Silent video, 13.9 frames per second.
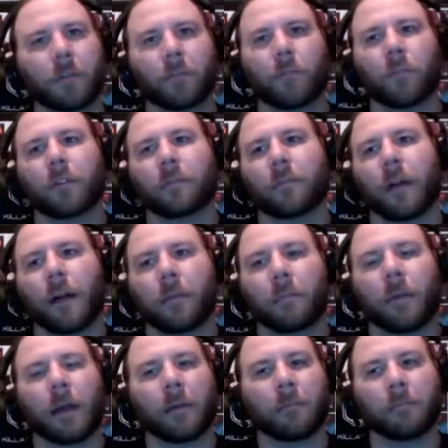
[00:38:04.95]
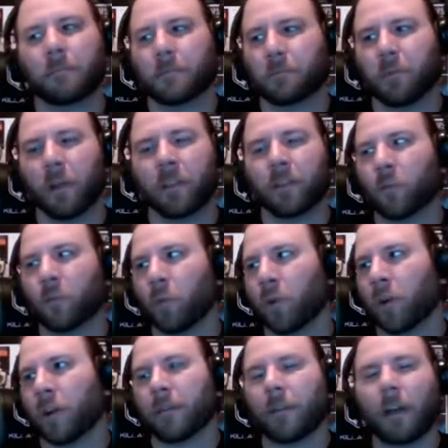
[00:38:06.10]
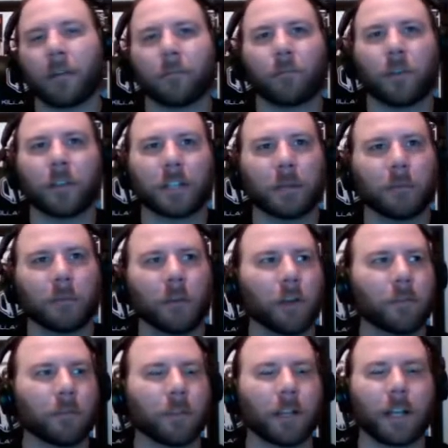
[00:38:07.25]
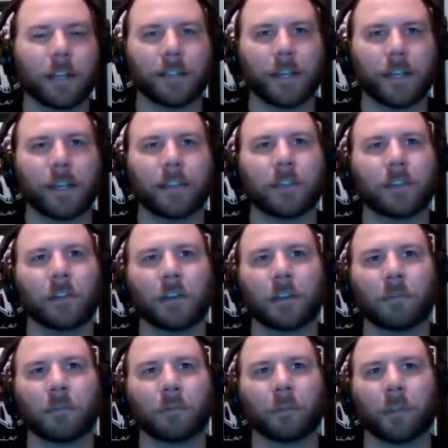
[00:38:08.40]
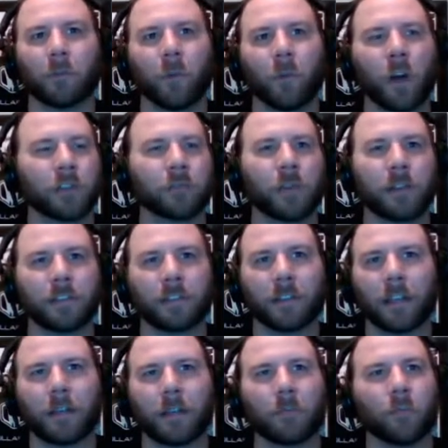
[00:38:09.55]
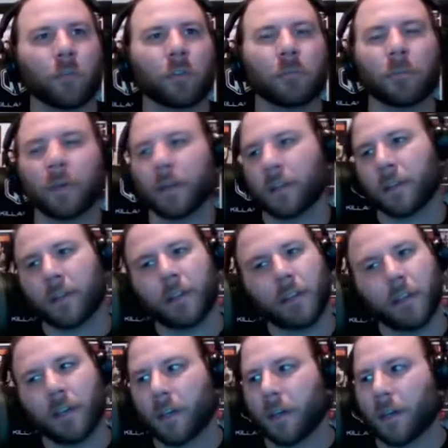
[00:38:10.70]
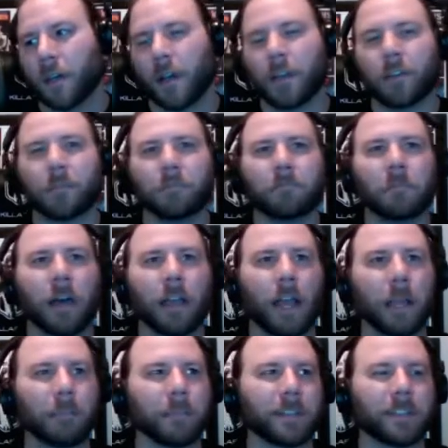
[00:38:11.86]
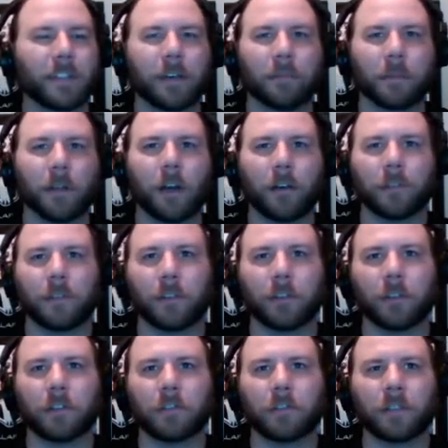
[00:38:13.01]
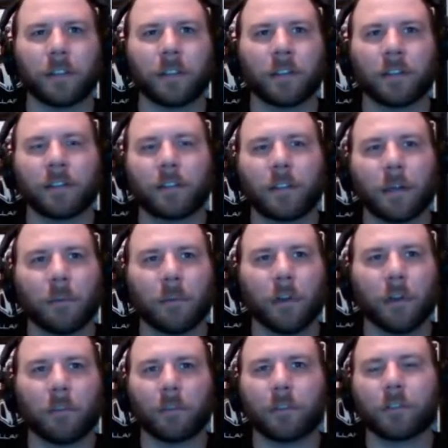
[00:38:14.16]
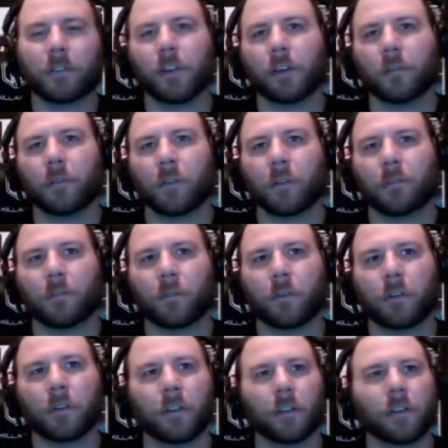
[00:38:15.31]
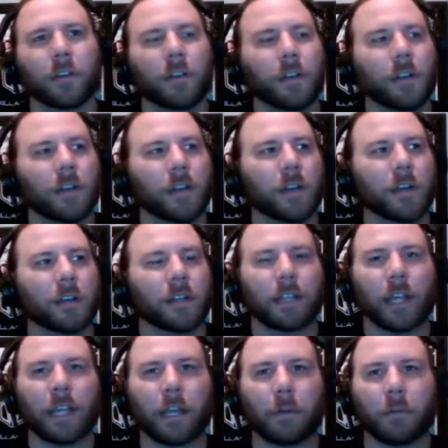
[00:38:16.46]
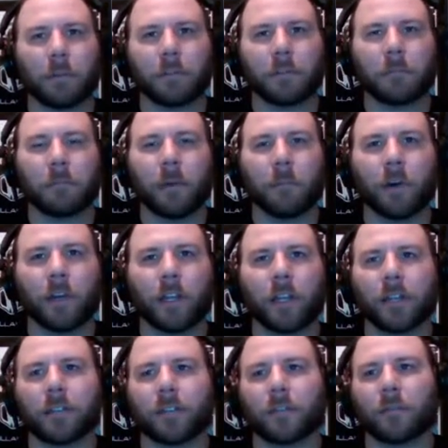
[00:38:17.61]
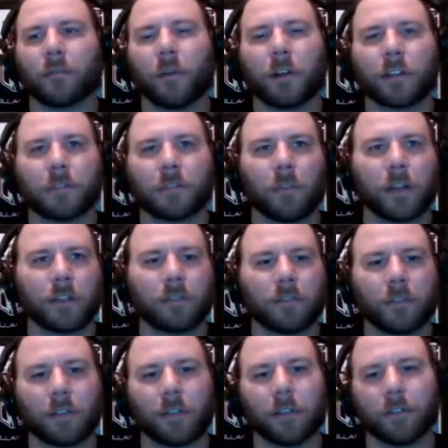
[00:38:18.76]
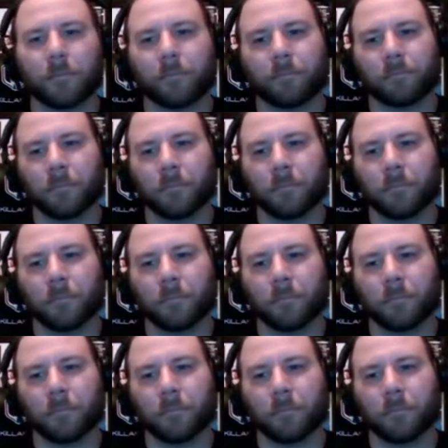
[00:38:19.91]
more. I'm spreading the word. I've got friends coming over, like I said, that don't even really watch wrestling anymore, but I hyped this up enough that they're interested in coming over. So looking forward to kicking it with some of my buddies and watching some wrestling. And